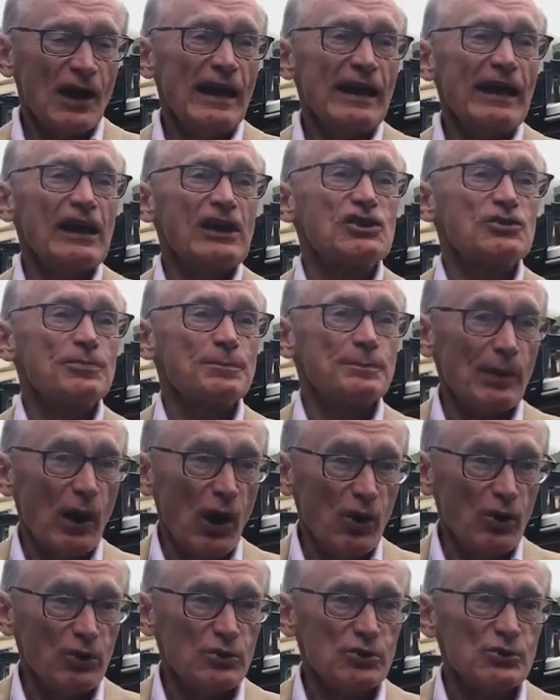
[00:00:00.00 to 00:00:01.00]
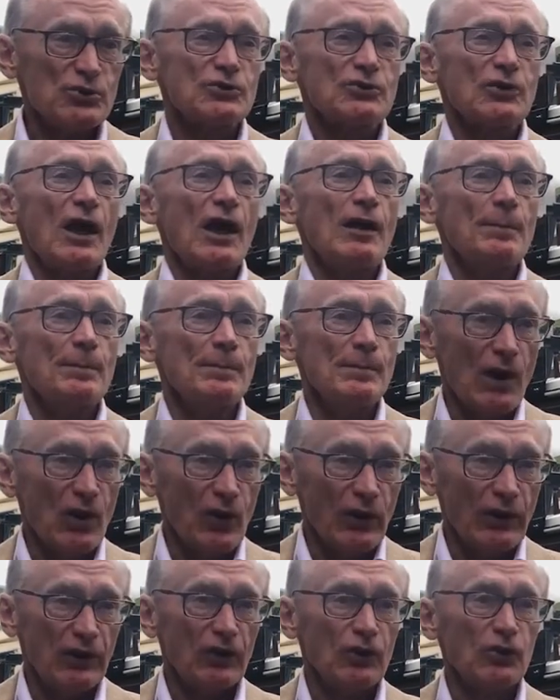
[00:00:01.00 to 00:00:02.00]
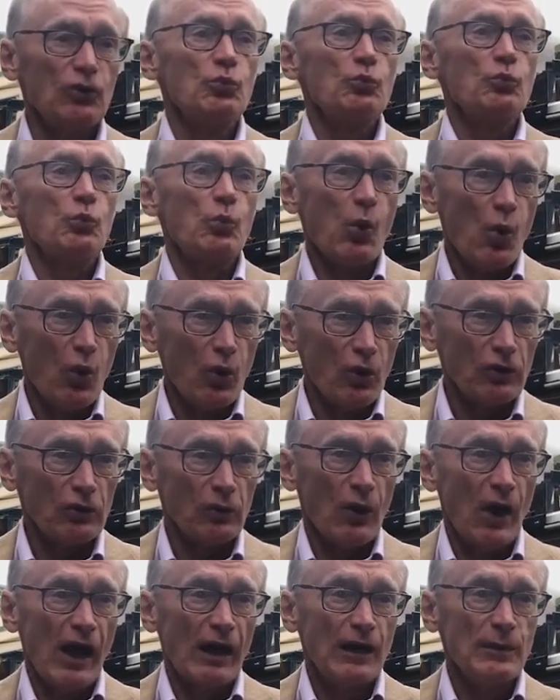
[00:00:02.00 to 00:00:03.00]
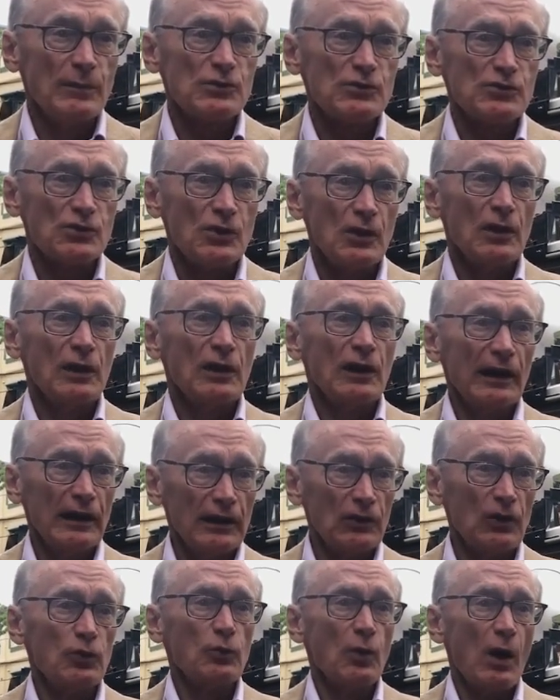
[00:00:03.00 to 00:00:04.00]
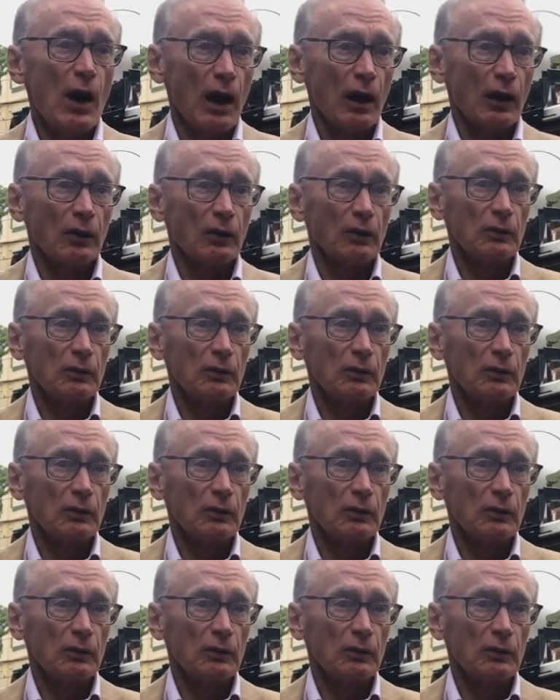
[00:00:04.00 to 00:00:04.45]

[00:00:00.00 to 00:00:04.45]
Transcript: he exposed American war crimes in Iraq.